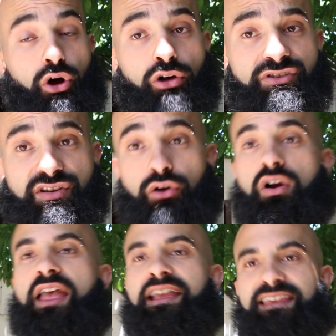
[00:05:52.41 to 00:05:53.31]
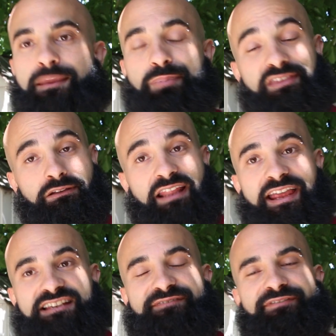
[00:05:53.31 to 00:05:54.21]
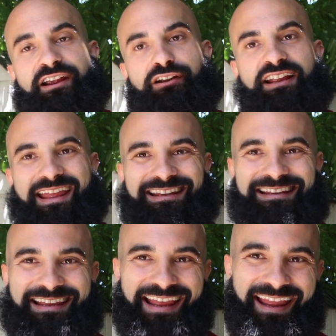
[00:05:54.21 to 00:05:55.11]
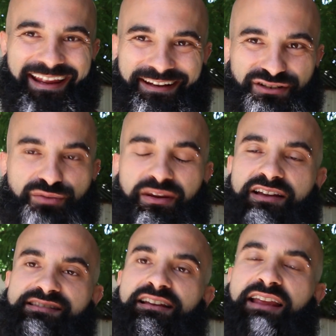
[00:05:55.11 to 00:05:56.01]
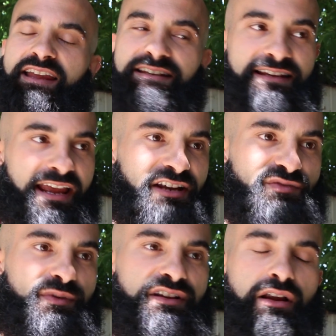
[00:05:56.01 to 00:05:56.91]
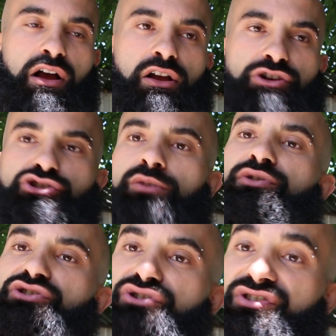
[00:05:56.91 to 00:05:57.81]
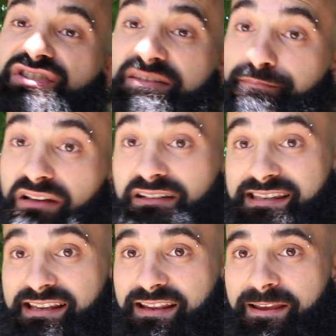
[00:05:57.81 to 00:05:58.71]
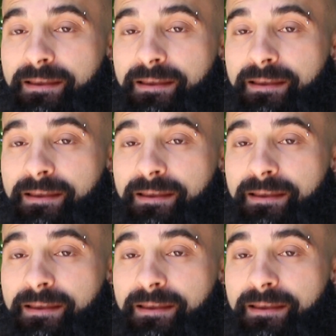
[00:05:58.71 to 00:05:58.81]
Also, keeping the legs very engaged, because engagement contributes to stability.